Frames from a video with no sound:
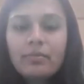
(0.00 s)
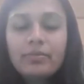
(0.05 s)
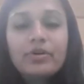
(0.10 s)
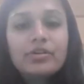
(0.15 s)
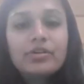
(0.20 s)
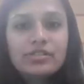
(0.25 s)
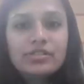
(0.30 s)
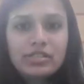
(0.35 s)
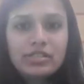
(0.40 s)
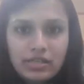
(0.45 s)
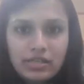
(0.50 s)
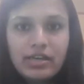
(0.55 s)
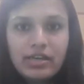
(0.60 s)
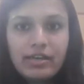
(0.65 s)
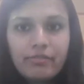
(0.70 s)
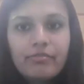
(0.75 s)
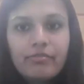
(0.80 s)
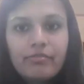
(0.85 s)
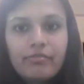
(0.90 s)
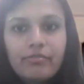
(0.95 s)
person
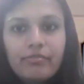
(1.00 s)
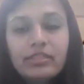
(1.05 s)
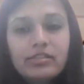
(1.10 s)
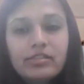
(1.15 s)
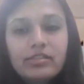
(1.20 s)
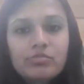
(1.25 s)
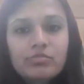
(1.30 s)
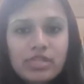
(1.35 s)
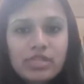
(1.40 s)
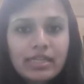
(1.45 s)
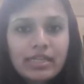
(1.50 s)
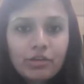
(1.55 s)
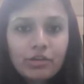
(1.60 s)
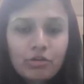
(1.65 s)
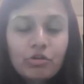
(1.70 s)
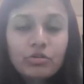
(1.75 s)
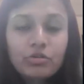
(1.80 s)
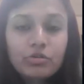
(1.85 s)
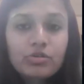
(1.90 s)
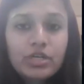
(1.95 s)
in the subject
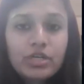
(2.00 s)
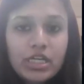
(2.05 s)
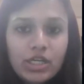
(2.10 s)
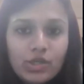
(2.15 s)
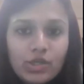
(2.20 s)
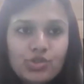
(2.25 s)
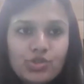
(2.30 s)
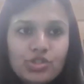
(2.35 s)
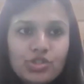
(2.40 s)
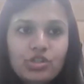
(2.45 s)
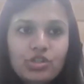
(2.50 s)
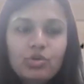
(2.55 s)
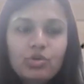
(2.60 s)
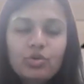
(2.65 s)
that you're going to teach.